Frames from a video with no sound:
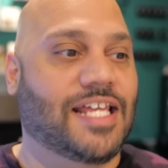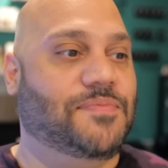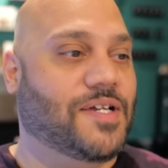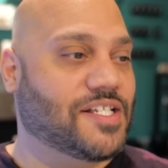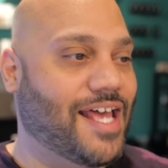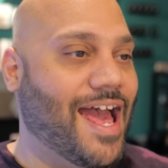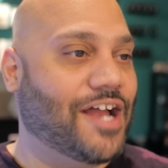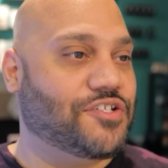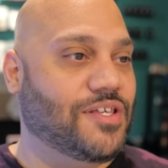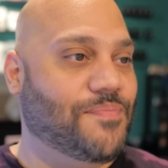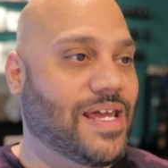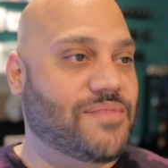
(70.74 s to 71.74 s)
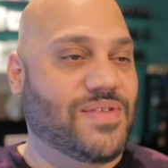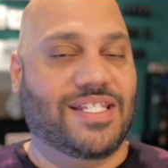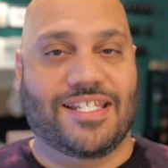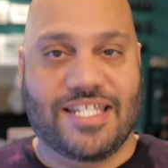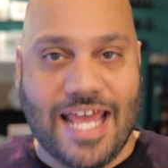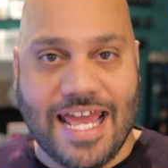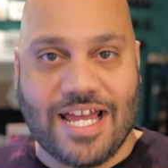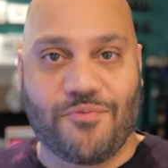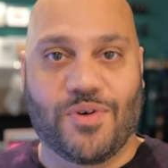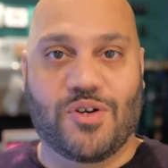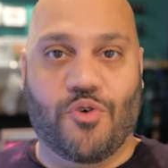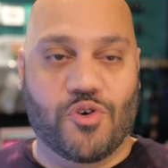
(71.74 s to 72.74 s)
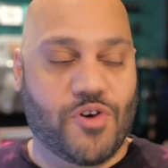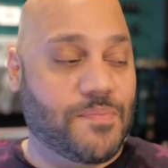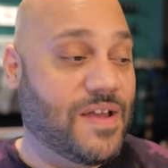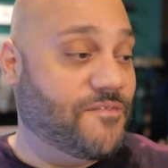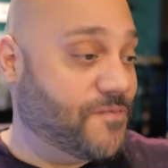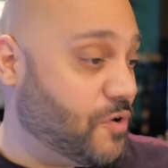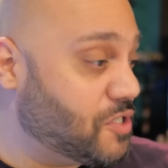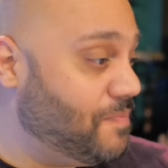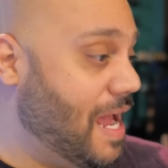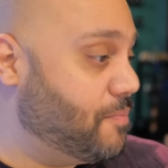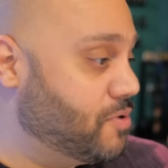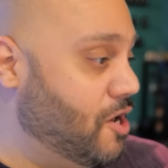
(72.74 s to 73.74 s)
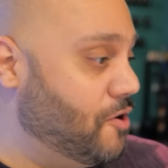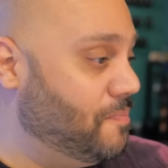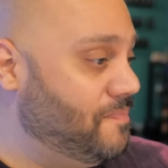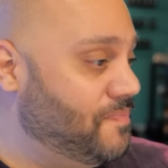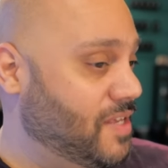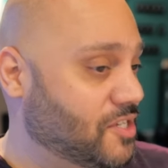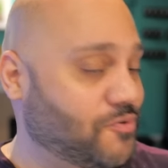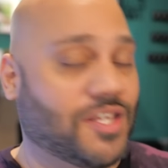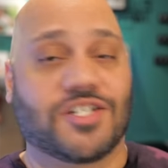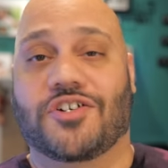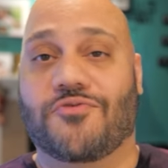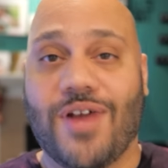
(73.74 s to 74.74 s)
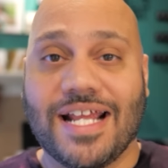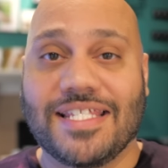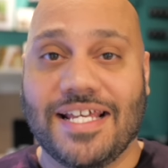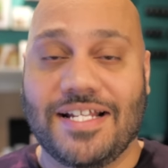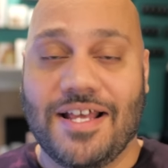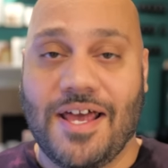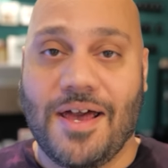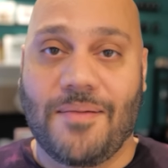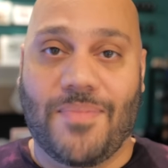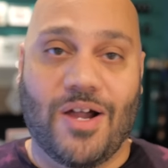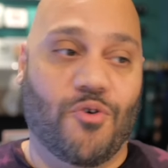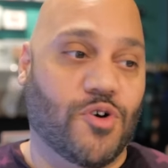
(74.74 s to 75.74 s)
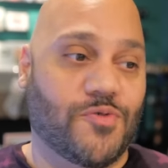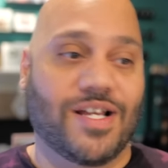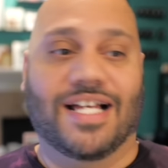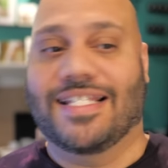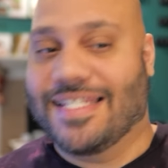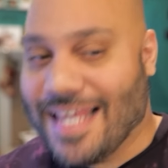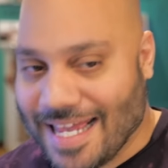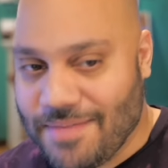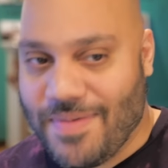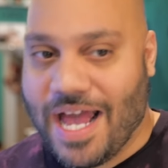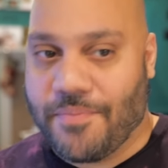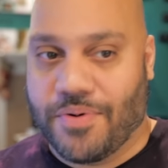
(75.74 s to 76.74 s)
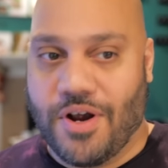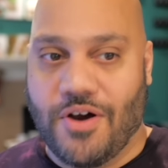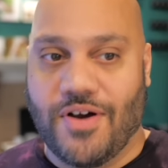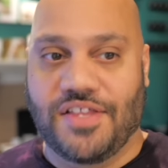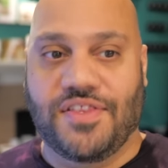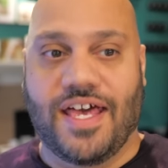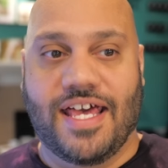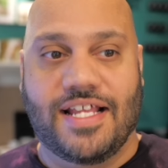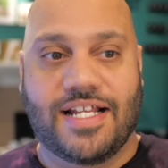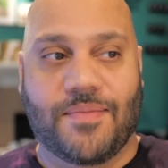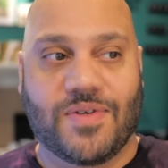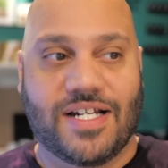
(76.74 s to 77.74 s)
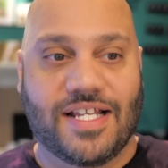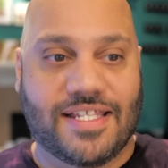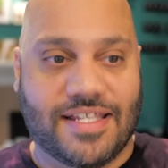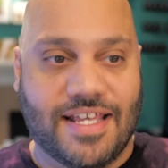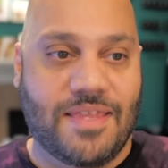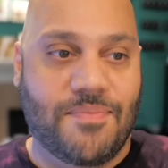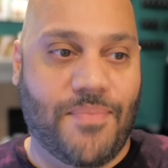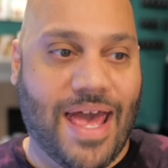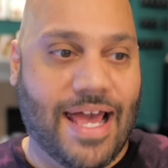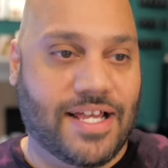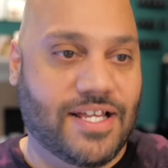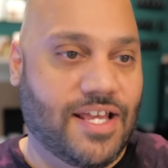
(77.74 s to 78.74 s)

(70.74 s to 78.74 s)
it's because I actually made a mistake when ordering my first Mac Pro, so I had to correct it by ordering a second Mac Pro, and then I'm gonna send back